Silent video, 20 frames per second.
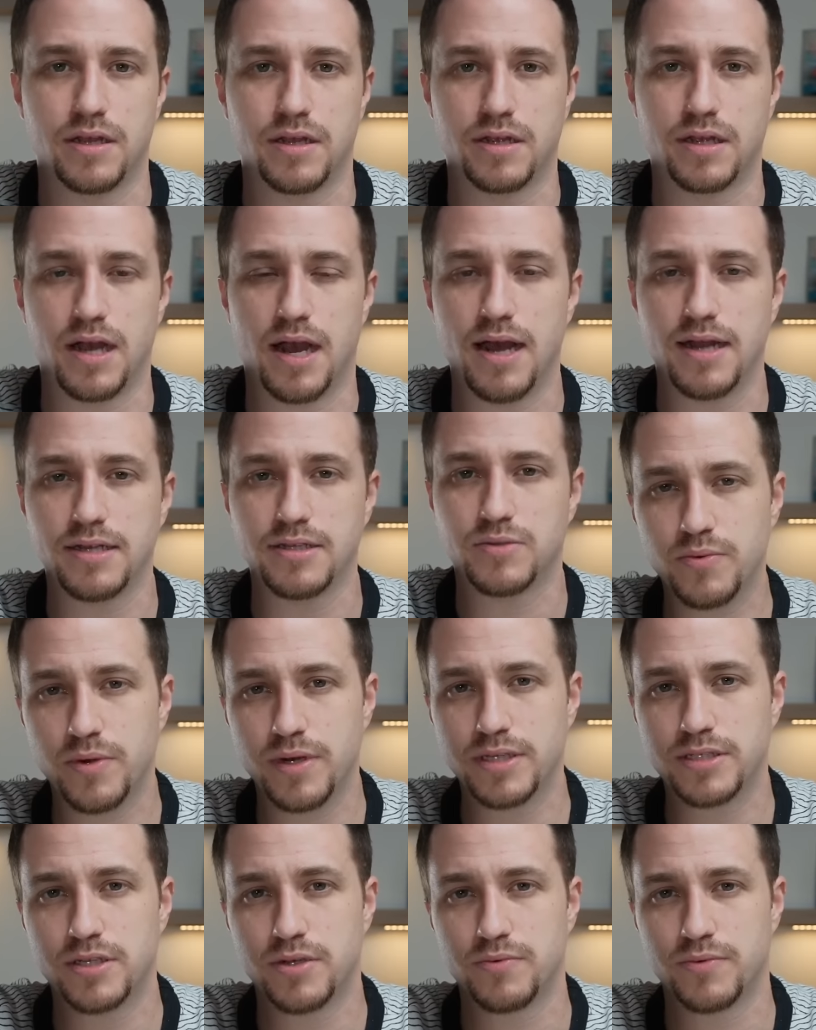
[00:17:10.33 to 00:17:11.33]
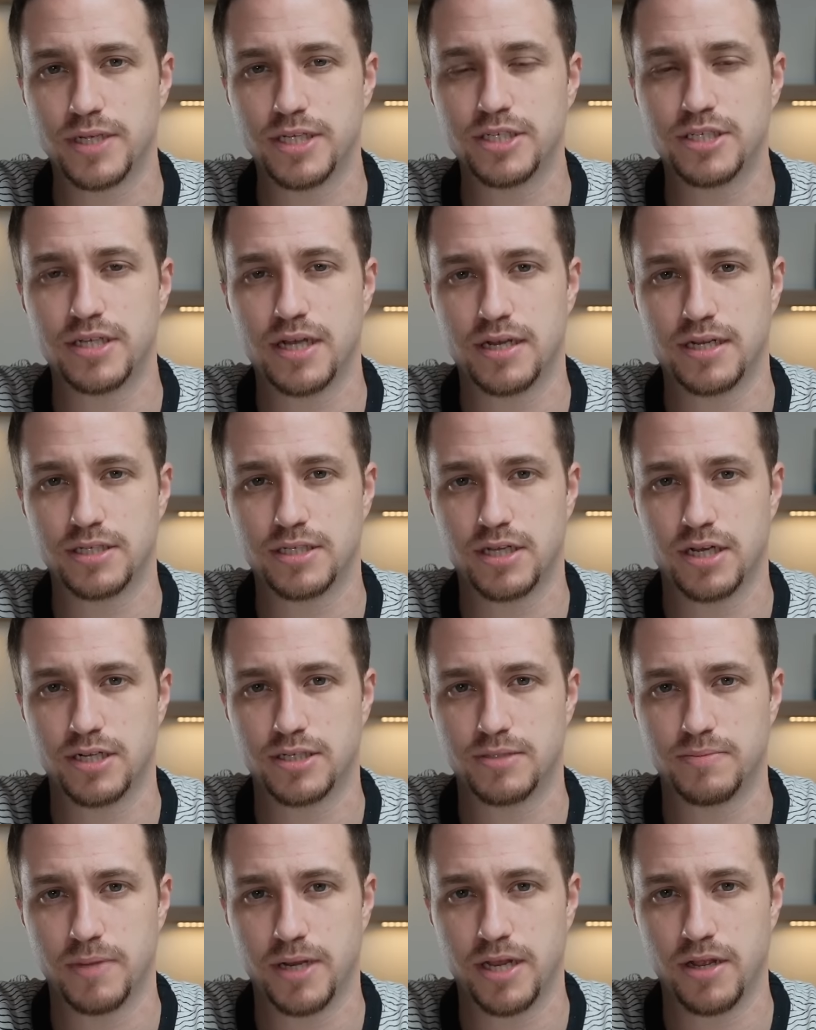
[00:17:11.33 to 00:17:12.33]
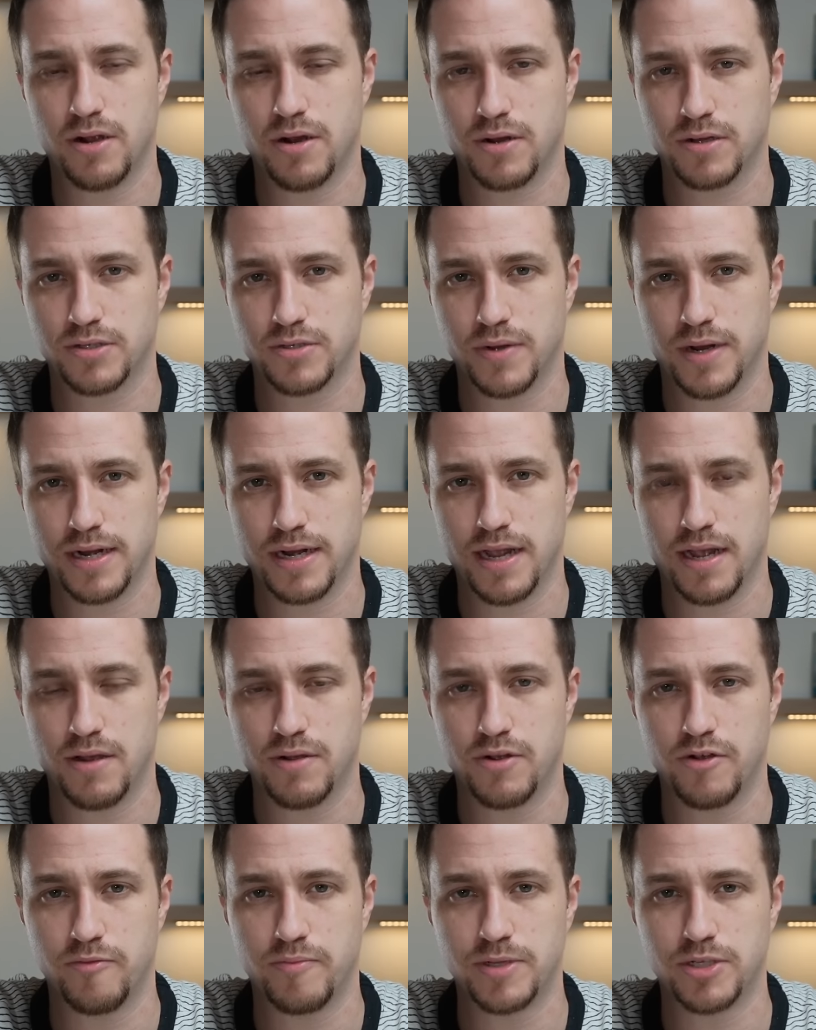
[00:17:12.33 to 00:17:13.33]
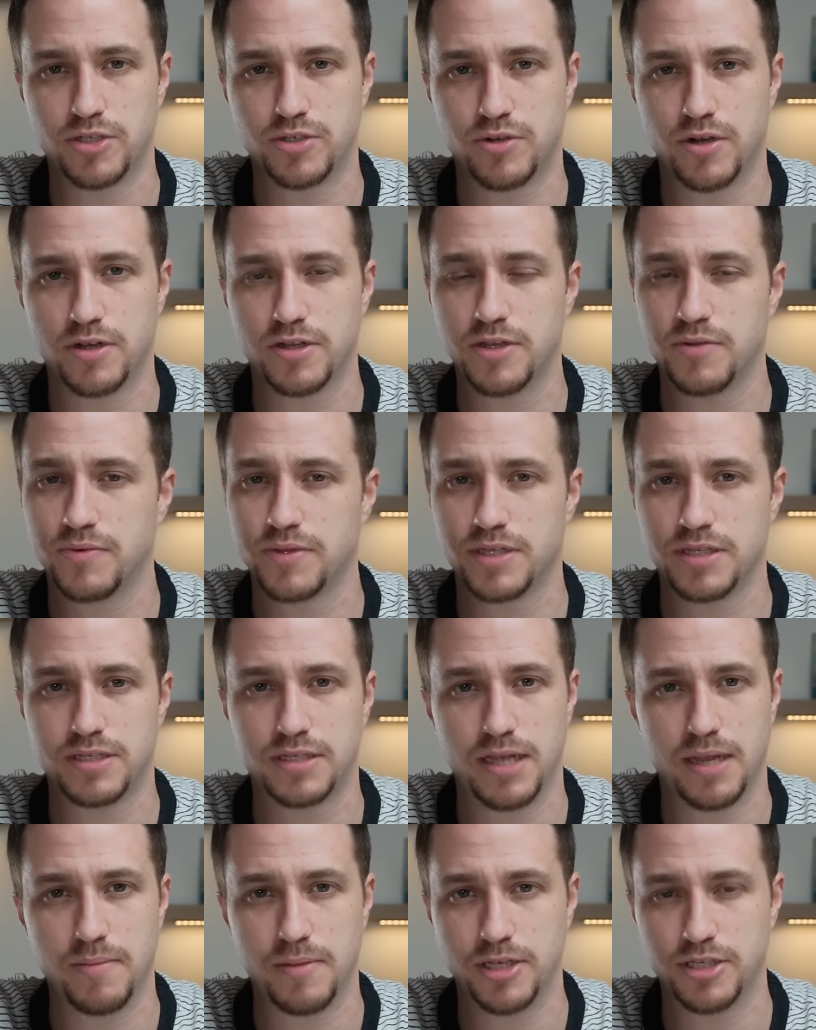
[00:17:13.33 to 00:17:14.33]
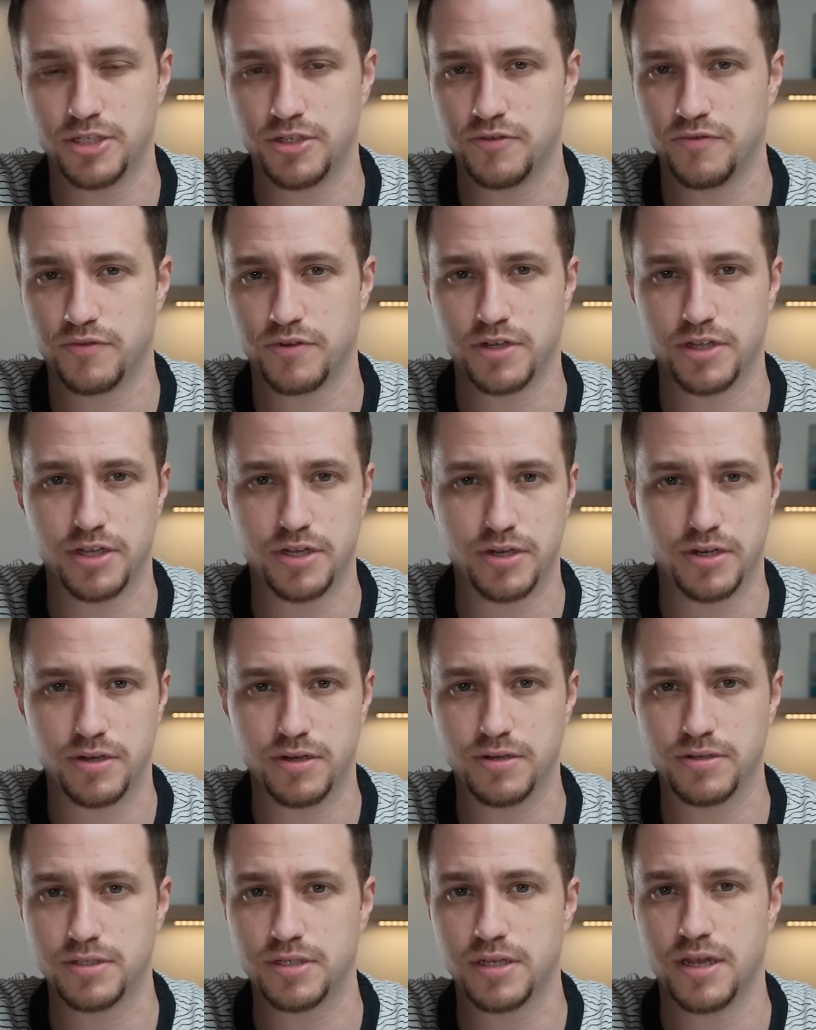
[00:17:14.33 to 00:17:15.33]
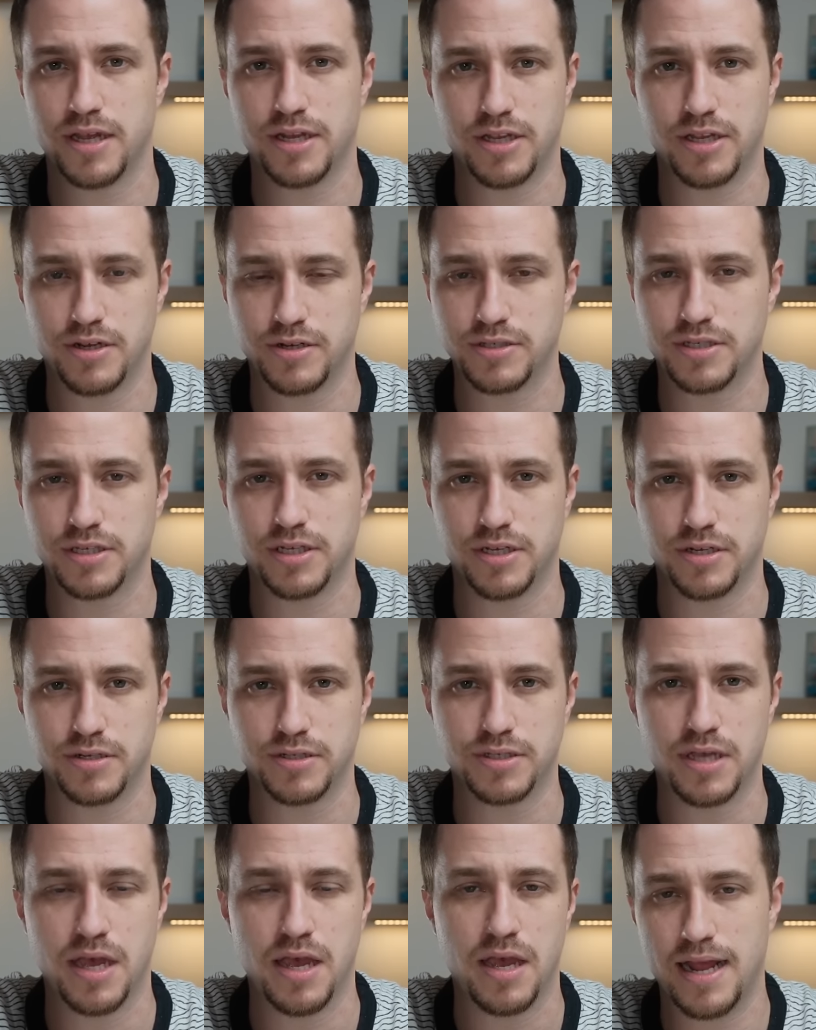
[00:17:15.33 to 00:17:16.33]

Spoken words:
God is wanting to reach down and touch many hearts right now who have been struggling with the same issue for years and years and years.